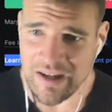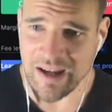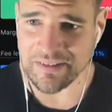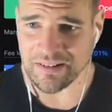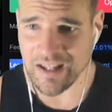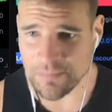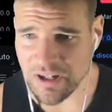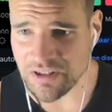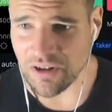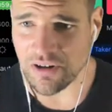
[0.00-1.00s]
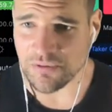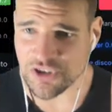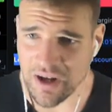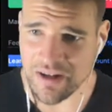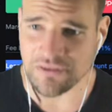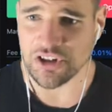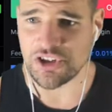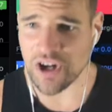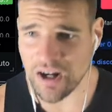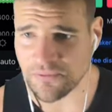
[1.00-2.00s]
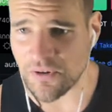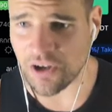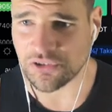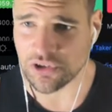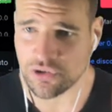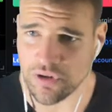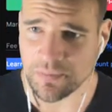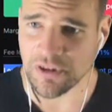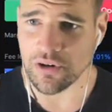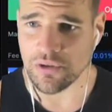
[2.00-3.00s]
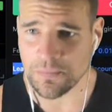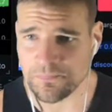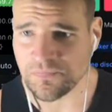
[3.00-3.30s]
Hit the like button, y'all. Shout out to John Foster Crypto.